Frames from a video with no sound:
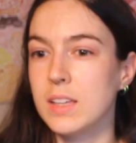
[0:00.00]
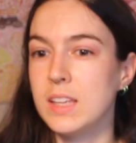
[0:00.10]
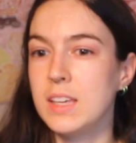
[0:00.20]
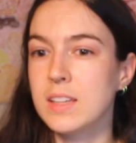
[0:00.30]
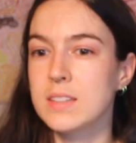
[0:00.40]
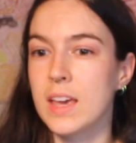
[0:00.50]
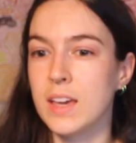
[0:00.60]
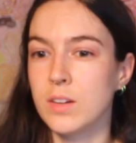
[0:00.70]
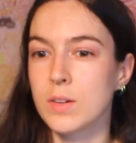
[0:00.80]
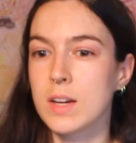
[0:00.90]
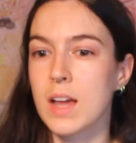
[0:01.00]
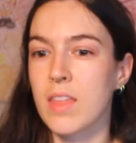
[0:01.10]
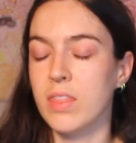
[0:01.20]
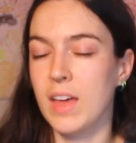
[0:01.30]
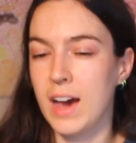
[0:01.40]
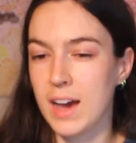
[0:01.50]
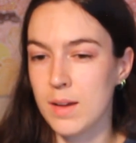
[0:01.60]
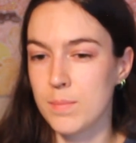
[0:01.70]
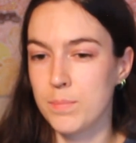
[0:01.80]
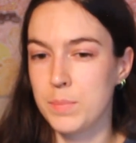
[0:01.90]
He gets angry at
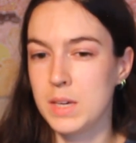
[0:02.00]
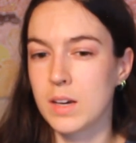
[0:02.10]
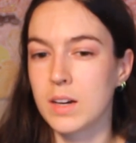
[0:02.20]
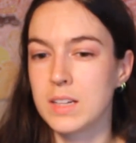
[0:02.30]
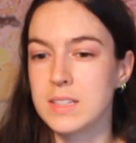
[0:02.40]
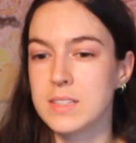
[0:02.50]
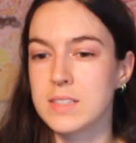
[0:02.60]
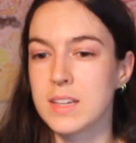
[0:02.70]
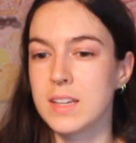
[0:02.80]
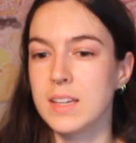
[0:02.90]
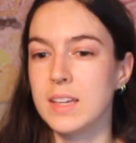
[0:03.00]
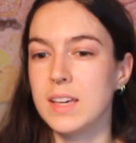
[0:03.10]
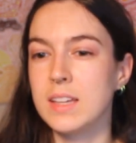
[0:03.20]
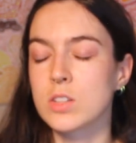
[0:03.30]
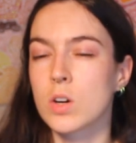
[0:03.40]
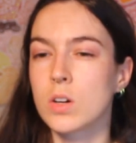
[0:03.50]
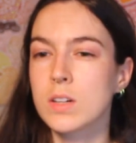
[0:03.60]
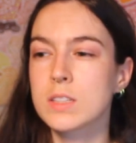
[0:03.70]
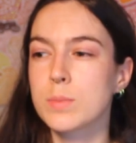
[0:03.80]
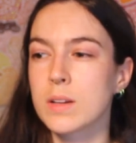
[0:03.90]
that because it's
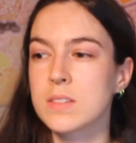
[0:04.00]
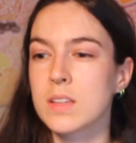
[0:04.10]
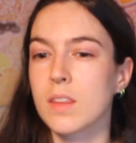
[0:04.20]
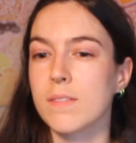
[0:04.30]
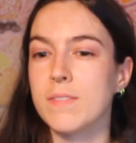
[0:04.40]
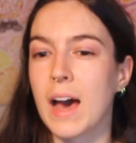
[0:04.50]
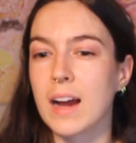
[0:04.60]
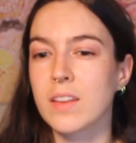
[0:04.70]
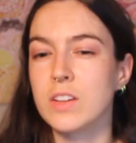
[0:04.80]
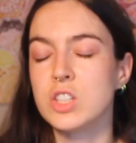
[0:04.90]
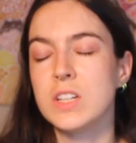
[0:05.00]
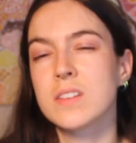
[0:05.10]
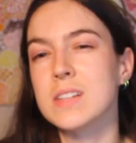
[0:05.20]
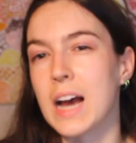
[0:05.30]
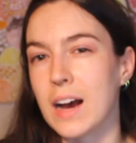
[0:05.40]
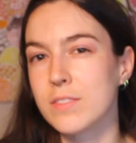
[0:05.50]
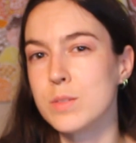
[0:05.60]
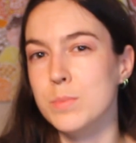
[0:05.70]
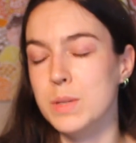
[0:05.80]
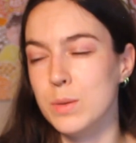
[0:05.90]
her expressing the fact that she doesn't have
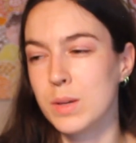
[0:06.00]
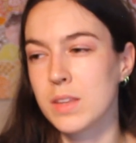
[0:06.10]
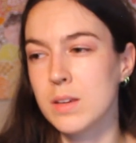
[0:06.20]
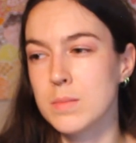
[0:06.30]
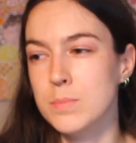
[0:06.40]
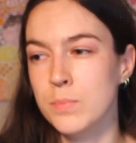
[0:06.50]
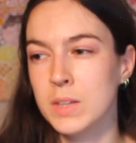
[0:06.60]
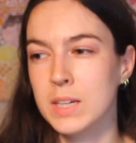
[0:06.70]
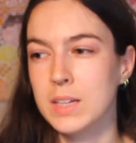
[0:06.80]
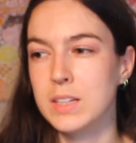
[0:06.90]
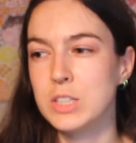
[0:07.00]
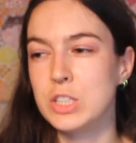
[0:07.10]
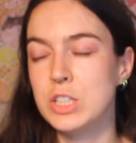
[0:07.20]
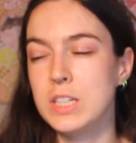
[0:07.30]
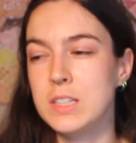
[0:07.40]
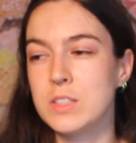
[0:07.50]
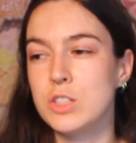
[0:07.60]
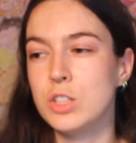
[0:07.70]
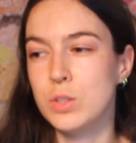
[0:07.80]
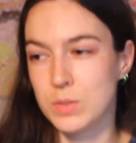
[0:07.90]
to be with him. She's
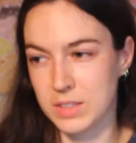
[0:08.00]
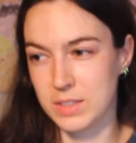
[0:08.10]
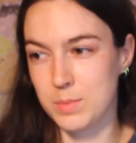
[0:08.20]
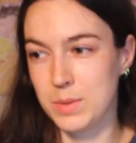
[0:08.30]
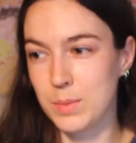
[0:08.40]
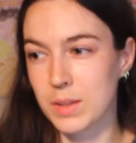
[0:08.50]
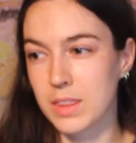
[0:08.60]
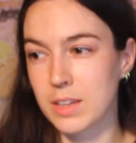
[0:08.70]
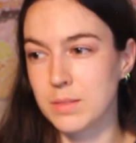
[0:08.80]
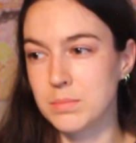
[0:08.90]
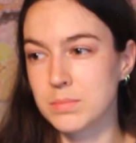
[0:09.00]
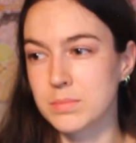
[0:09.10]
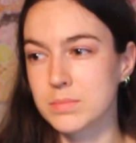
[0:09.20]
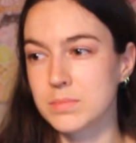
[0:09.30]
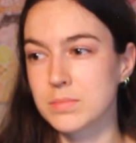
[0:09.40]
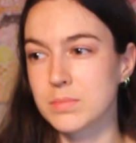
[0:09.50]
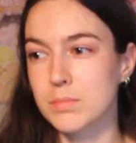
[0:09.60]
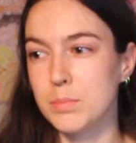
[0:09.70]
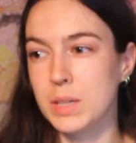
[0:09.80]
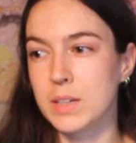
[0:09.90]
choosing to be with him
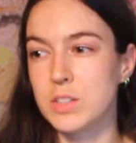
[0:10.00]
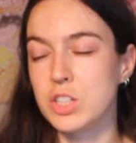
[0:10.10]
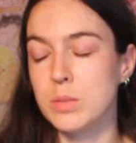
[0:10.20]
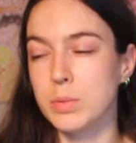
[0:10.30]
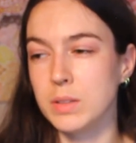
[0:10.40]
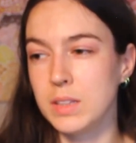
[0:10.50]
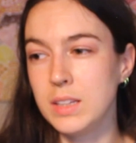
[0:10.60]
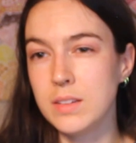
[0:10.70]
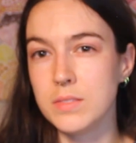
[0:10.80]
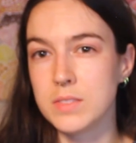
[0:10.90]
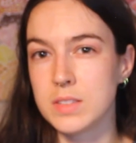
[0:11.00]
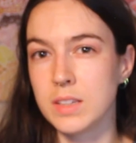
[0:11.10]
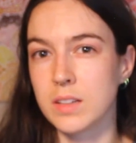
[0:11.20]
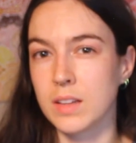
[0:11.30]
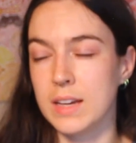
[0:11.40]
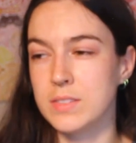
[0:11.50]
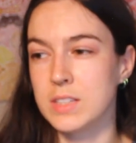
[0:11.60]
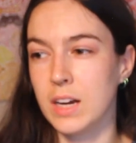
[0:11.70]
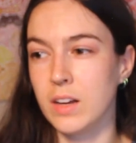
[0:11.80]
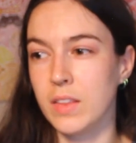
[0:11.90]
because she believes in a
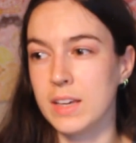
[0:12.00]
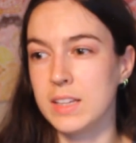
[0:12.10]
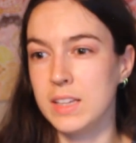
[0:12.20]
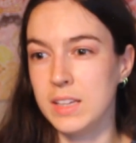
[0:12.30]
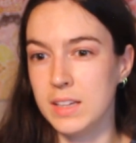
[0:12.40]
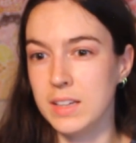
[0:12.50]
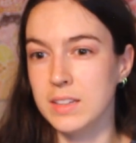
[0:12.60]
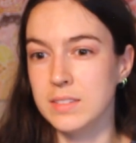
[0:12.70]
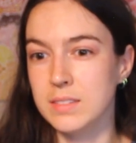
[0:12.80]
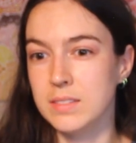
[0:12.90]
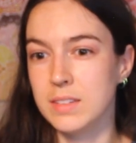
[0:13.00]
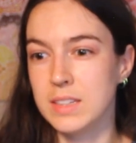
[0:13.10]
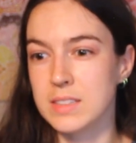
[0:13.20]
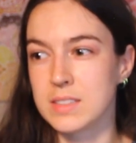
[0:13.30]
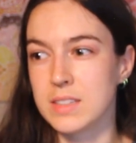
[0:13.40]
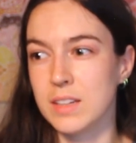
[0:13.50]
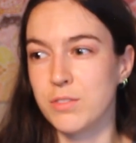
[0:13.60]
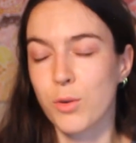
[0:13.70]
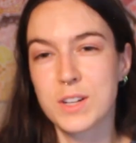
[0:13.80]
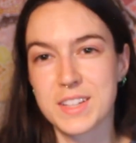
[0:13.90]
lifestyle that he is
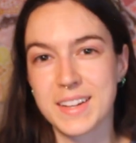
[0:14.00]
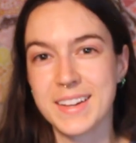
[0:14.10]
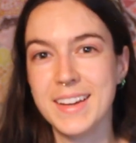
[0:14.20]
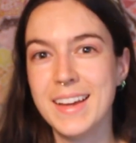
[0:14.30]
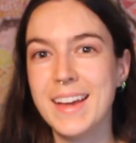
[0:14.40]
enforcing.